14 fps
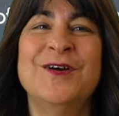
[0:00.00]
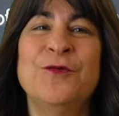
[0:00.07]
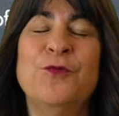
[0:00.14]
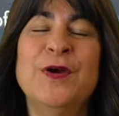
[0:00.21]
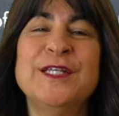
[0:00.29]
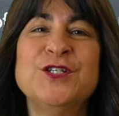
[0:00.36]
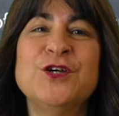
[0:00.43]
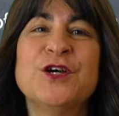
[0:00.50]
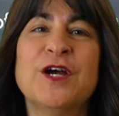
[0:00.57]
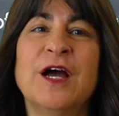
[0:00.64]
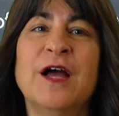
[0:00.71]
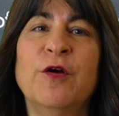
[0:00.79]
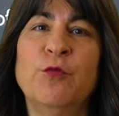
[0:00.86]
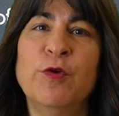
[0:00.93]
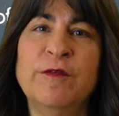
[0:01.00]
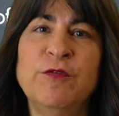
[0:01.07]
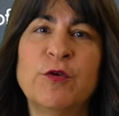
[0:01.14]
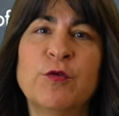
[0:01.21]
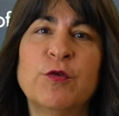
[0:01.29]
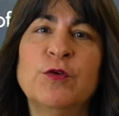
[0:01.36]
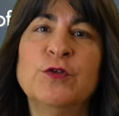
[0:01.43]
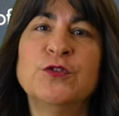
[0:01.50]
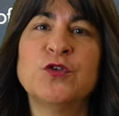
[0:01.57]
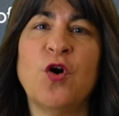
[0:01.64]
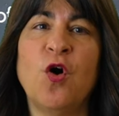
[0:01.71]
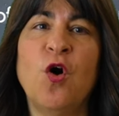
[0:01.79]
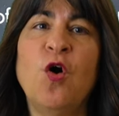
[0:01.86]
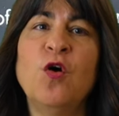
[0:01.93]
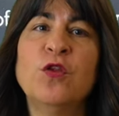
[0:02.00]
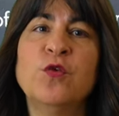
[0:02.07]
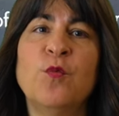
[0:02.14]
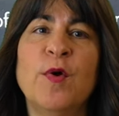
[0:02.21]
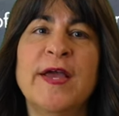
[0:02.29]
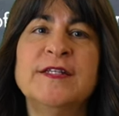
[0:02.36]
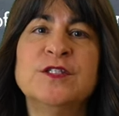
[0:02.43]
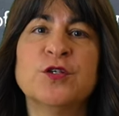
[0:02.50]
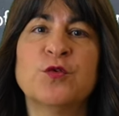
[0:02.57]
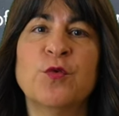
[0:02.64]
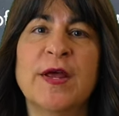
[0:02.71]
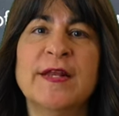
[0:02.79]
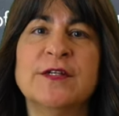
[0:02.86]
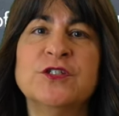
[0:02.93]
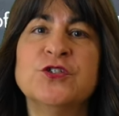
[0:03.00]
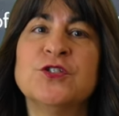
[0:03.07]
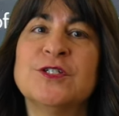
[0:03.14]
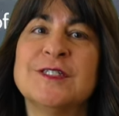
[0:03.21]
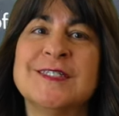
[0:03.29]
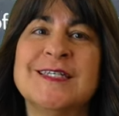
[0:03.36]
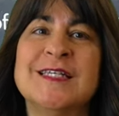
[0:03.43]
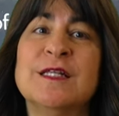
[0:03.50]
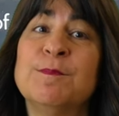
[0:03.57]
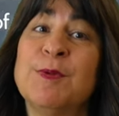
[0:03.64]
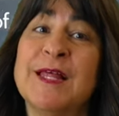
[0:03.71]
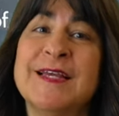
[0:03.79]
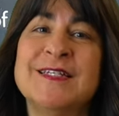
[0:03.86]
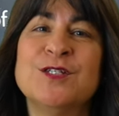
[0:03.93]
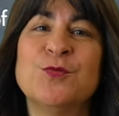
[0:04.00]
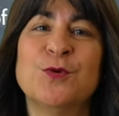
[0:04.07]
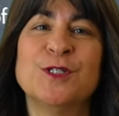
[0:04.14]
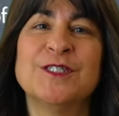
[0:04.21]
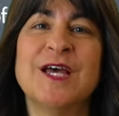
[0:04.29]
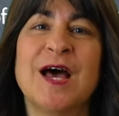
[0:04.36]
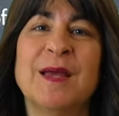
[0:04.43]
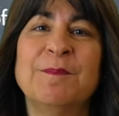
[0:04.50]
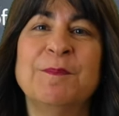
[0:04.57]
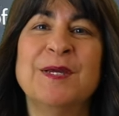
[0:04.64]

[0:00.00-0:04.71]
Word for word: We took a river cruise all the way to Greenwich to see the place where time